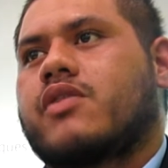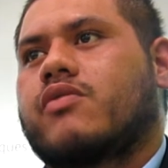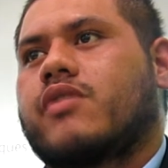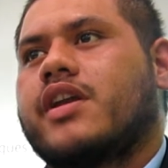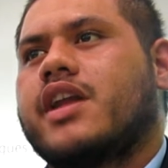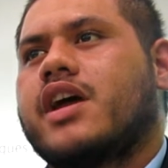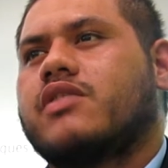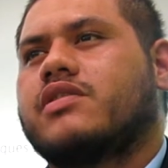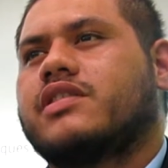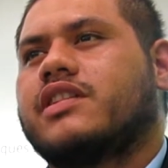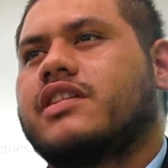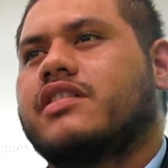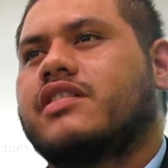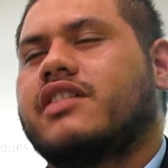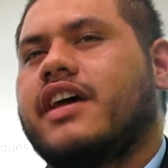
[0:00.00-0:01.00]
Right now it's a
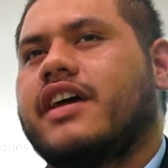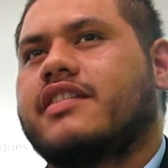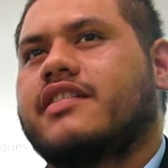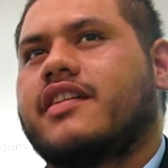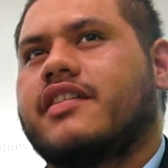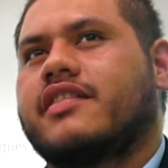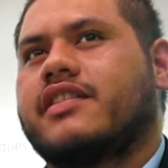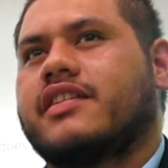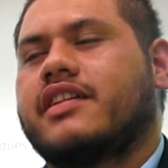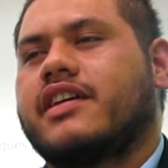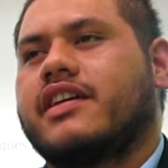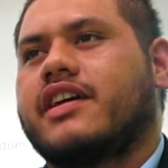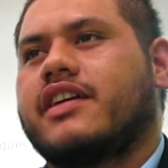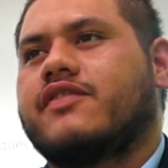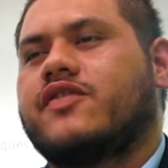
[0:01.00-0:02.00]
little hectic.
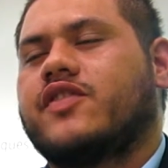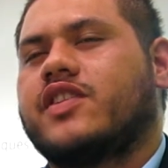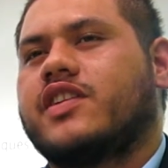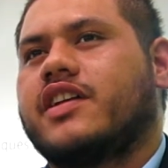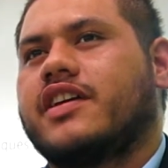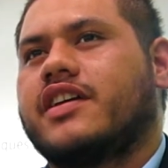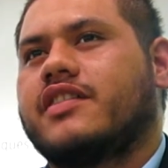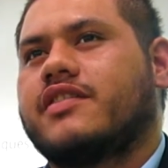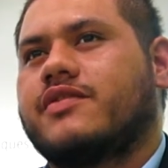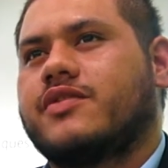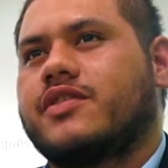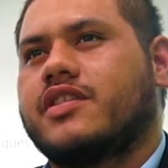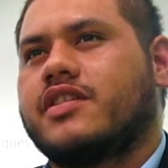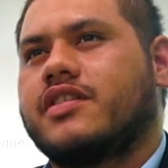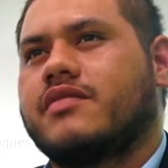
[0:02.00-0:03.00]
I feel like it's
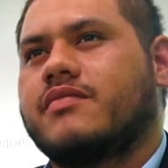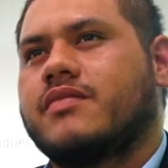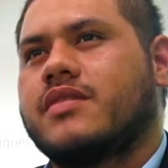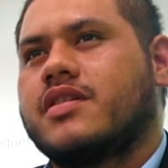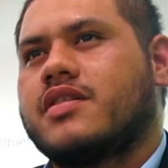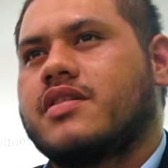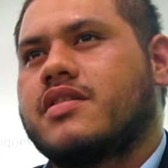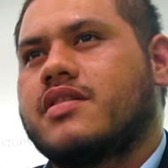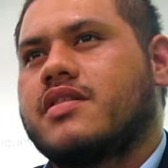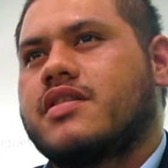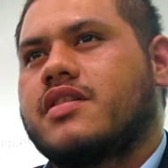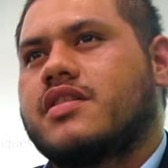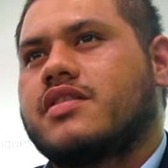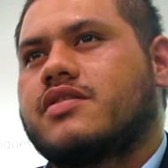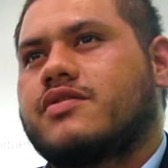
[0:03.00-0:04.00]
really
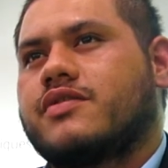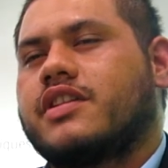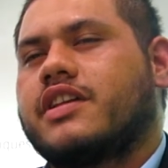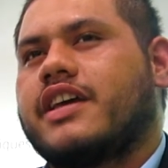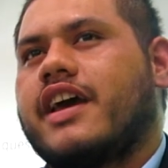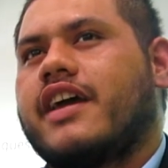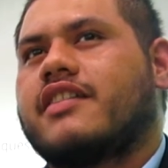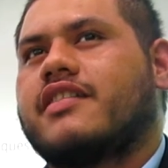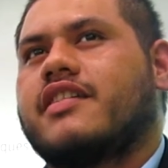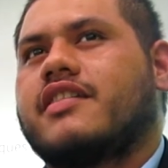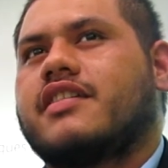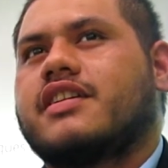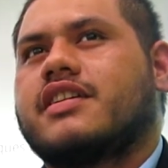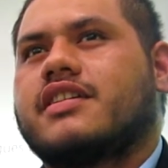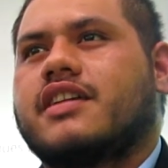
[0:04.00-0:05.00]

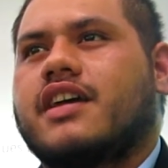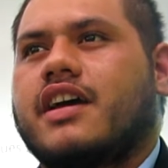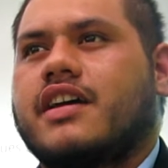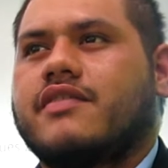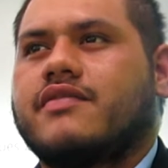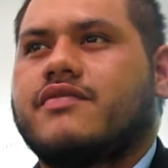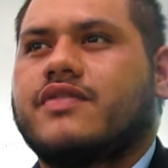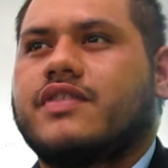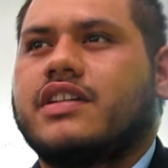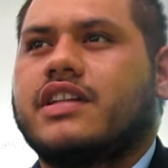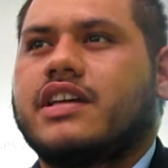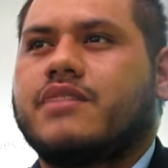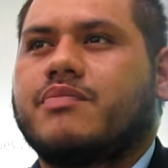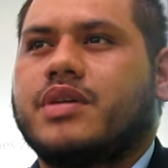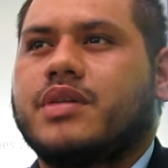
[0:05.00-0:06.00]
hectic. I feel
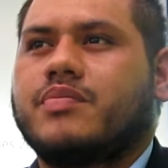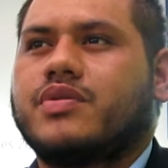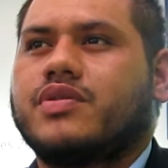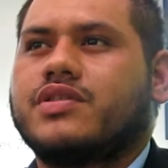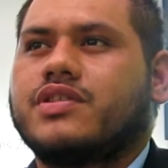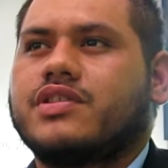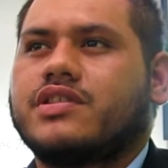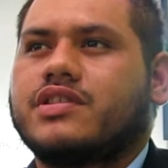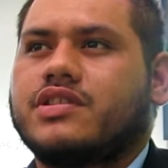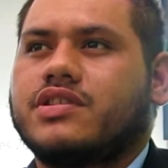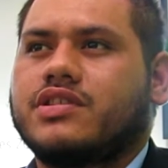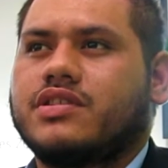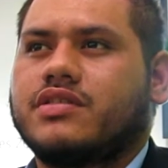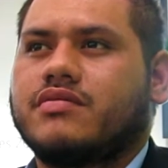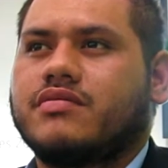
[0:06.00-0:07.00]
like
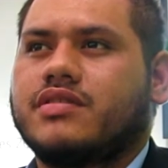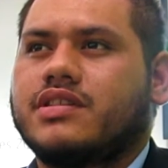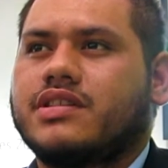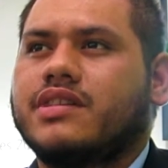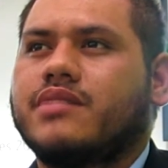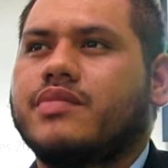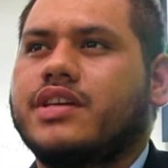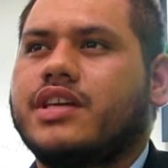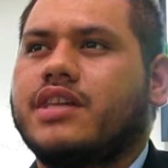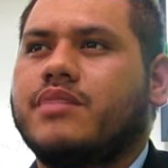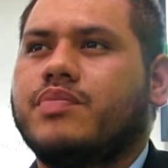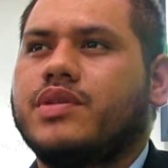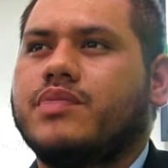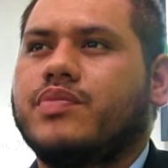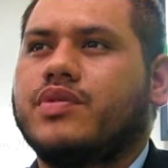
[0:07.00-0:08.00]
some key
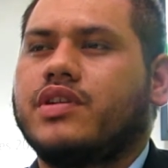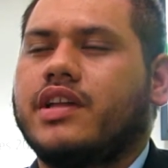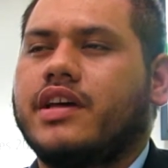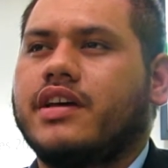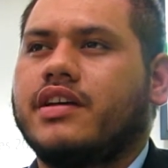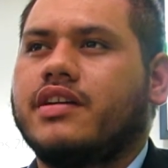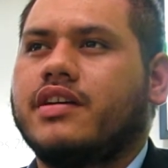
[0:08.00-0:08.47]
people,